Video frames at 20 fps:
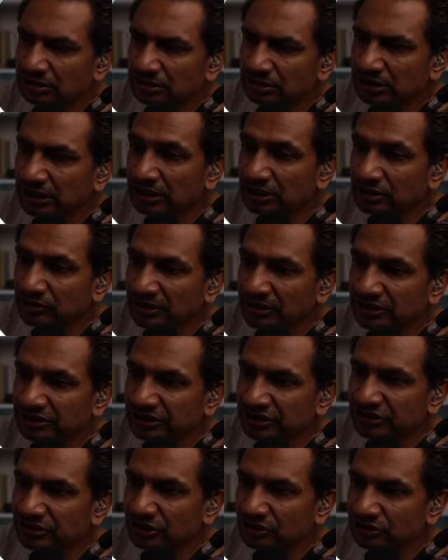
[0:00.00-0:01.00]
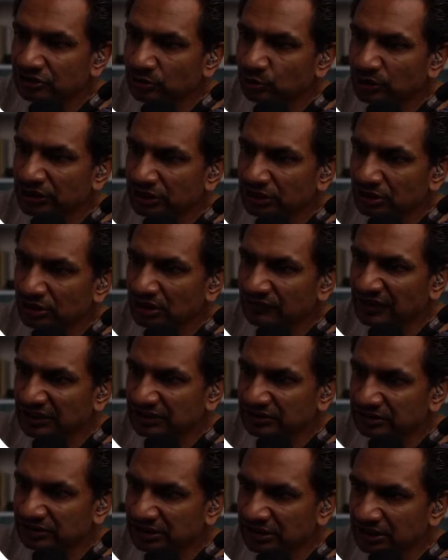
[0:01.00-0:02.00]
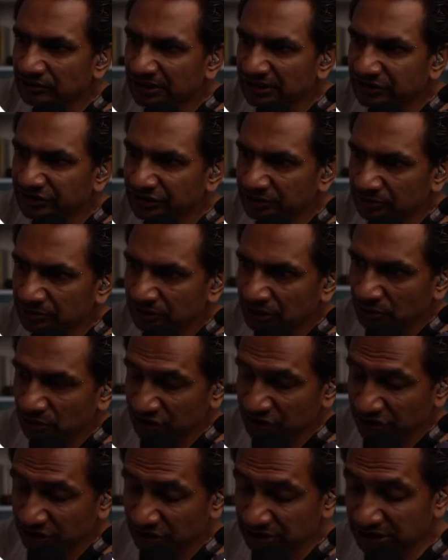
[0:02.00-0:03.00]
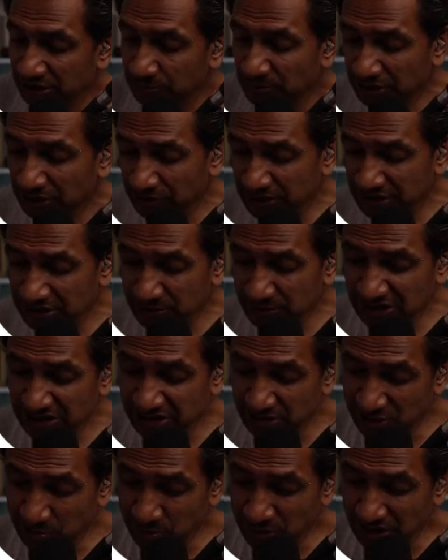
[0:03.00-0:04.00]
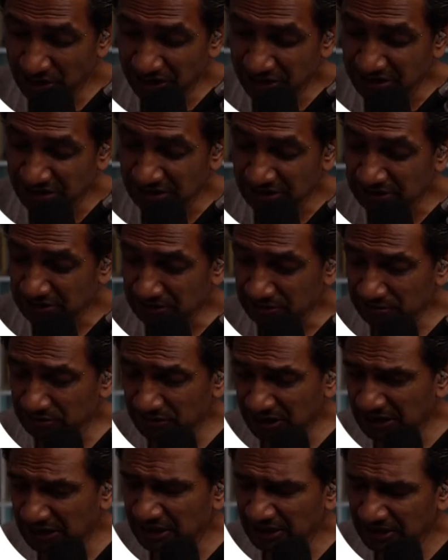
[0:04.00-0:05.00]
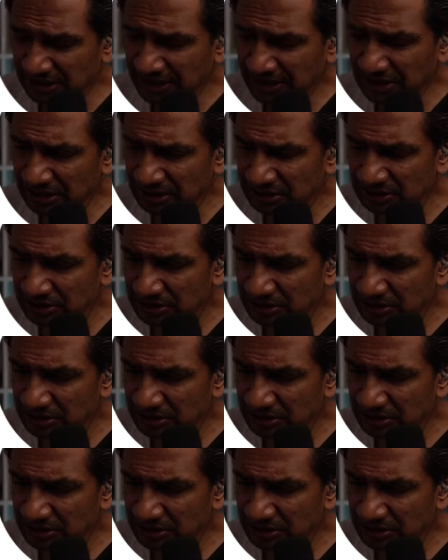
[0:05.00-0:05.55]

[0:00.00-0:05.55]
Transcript: Gail Granger is not the widow of Anthony Granger, who was shot dead by Greater Manchester Police in a car,